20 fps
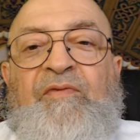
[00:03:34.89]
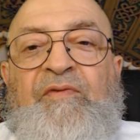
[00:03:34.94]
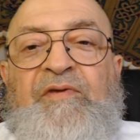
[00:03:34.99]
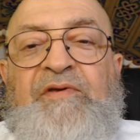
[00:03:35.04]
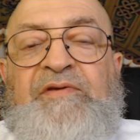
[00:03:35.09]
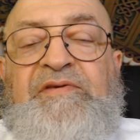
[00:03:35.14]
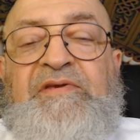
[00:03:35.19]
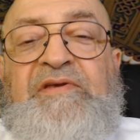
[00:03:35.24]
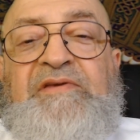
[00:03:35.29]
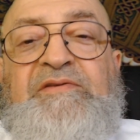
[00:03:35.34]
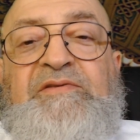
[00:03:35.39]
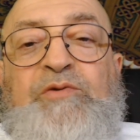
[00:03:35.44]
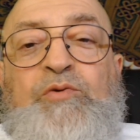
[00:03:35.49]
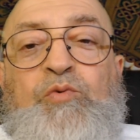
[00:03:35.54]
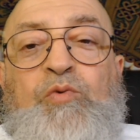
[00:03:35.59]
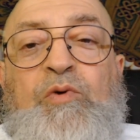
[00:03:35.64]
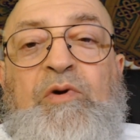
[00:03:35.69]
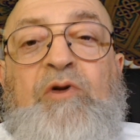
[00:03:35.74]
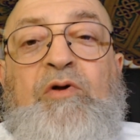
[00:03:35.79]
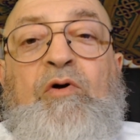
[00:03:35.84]
This is
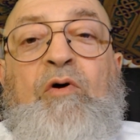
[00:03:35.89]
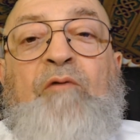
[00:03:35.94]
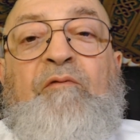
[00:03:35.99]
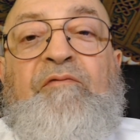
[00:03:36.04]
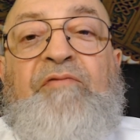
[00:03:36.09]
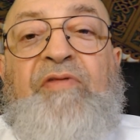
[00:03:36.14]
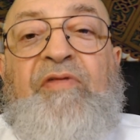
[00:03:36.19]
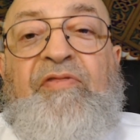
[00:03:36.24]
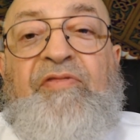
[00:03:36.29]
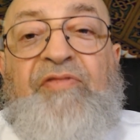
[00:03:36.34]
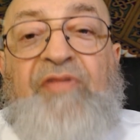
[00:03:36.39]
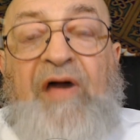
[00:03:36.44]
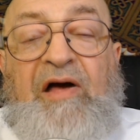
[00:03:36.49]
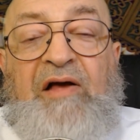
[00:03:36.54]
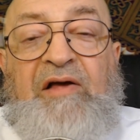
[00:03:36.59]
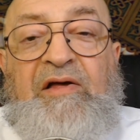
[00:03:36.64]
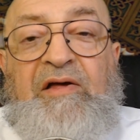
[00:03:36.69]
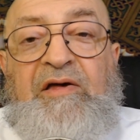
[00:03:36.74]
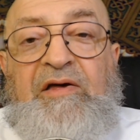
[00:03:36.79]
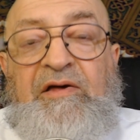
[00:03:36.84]
the work of the
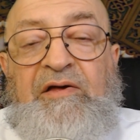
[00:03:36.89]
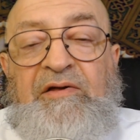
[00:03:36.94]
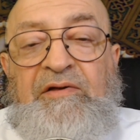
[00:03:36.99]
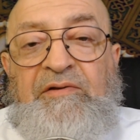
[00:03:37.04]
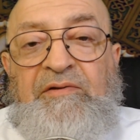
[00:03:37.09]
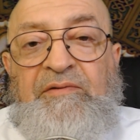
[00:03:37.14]
thug,